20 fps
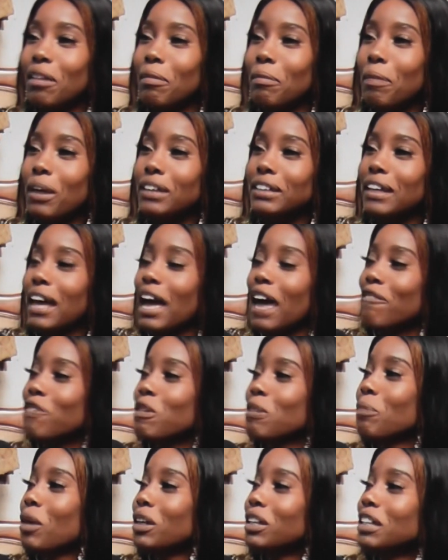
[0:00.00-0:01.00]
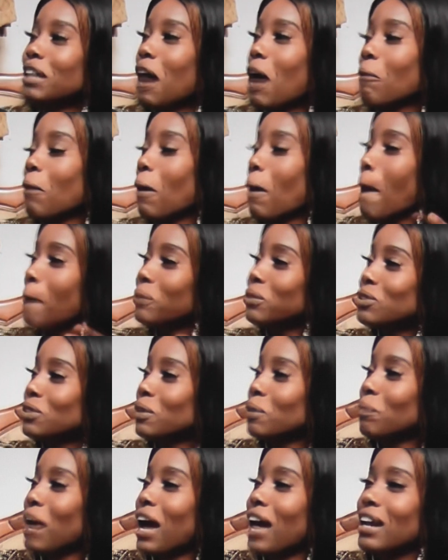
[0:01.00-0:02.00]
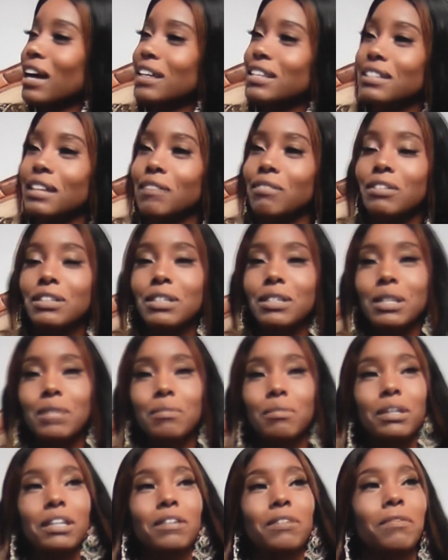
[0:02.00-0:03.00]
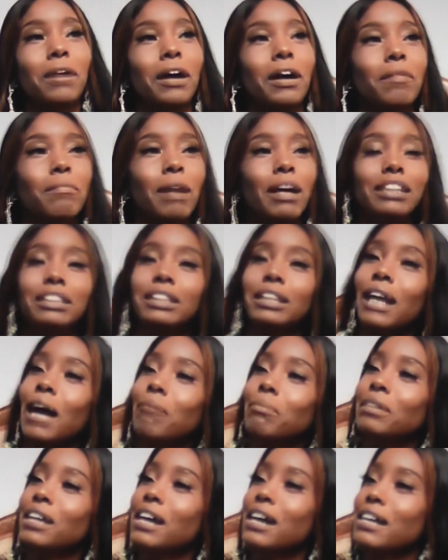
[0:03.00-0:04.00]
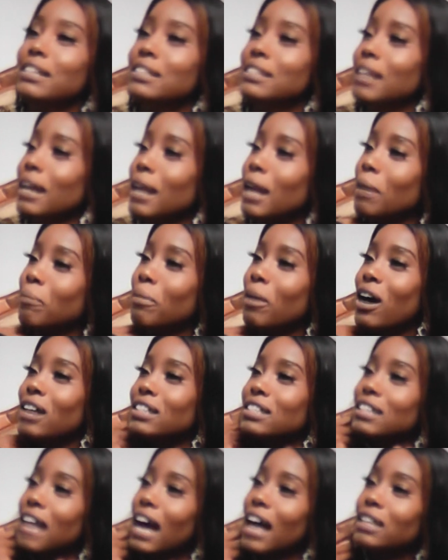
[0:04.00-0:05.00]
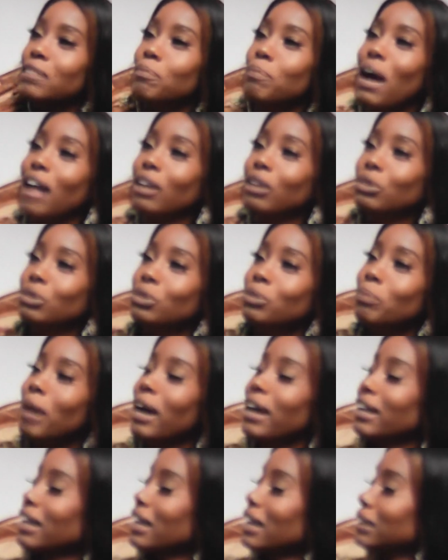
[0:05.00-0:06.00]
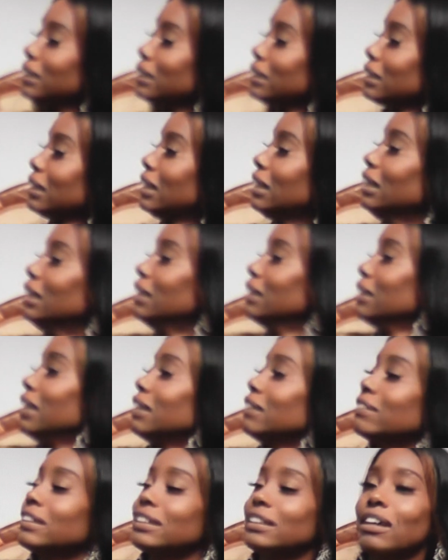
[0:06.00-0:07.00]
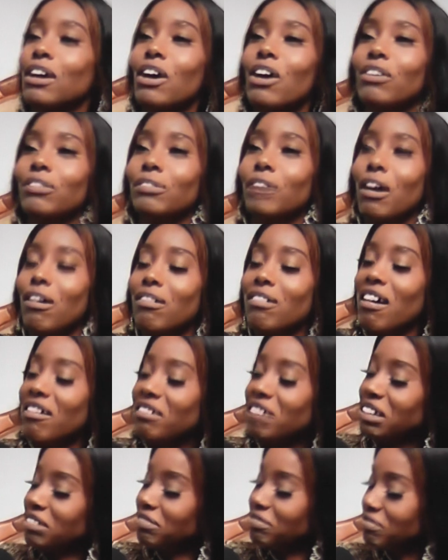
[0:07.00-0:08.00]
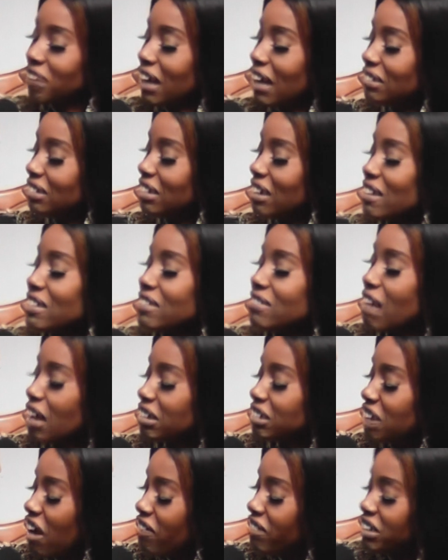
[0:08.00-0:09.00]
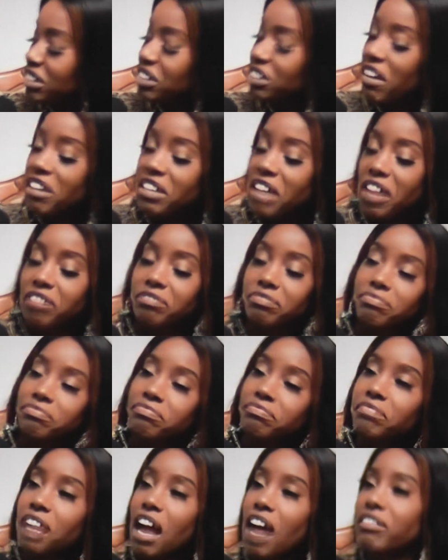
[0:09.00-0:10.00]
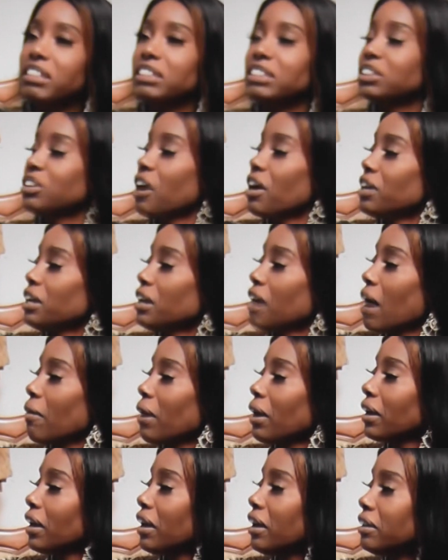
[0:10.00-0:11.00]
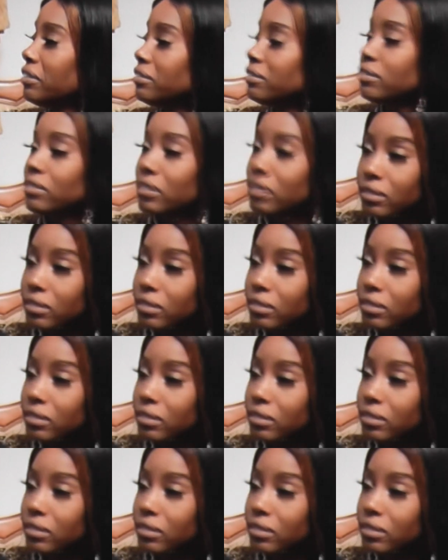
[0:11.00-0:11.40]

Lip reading: But everybody that will come to the palace, they will see me wearing my jalamias that I bought at Balogun Market. They will say, oh, Larry, I trust that you're enjoying. You're enjoying our king.